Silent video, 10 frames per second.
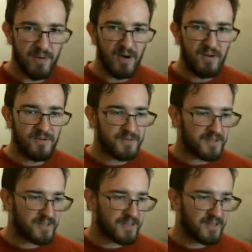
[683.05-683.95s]

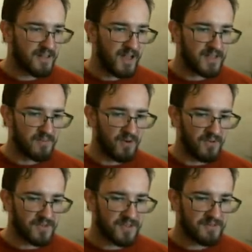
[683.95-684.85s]
Bolts! Lots of
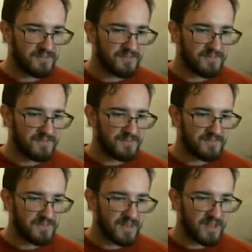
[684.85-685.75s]
bolts.
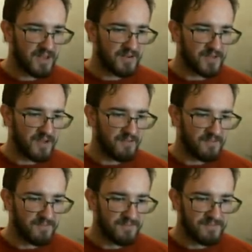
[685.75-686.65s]
Loads of
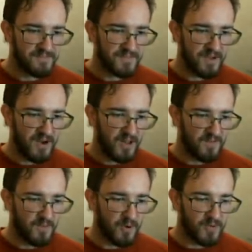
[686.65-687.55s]
them. All
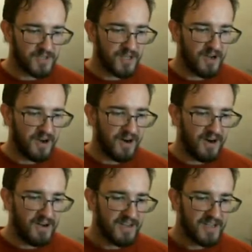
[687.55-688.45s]
of the bolts.
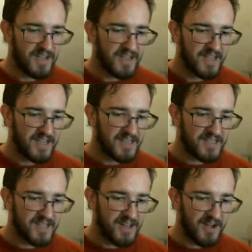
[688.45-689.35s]
Aww, He's
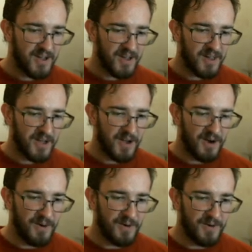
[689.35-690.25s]
still all
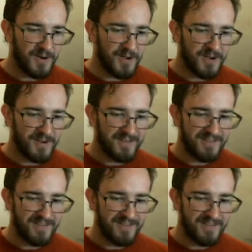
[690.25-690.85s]
alone.